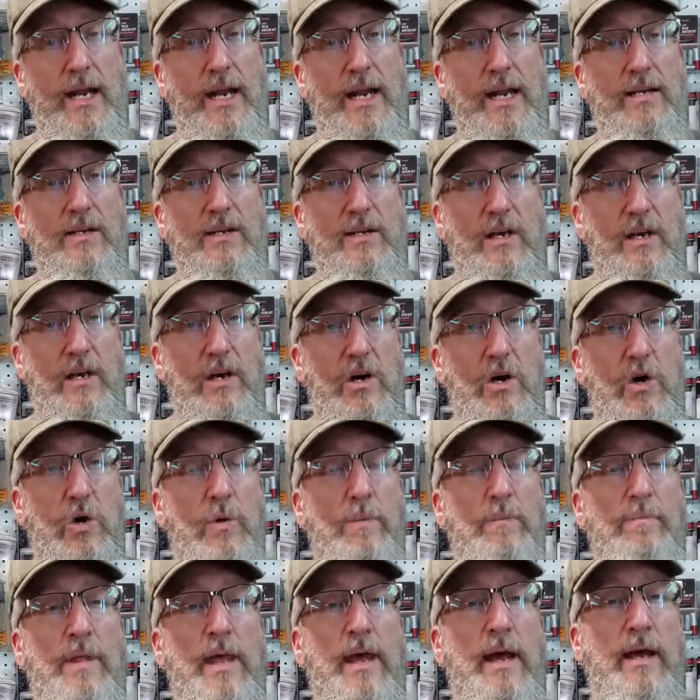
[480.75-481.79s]
it to
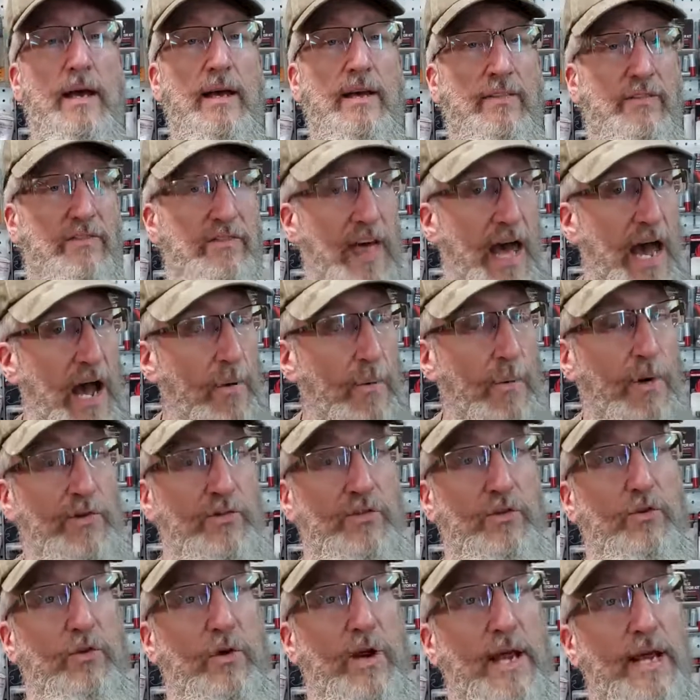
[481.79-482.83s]
go. That was
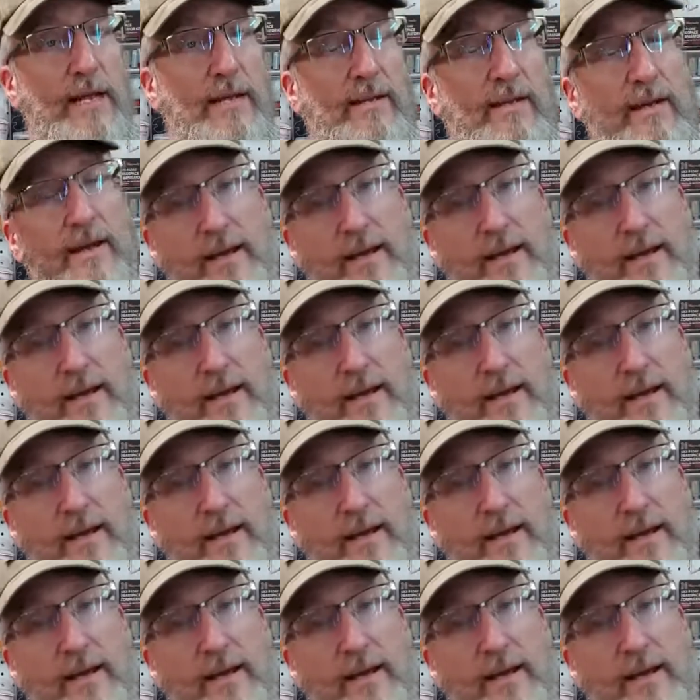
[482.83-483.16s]
great.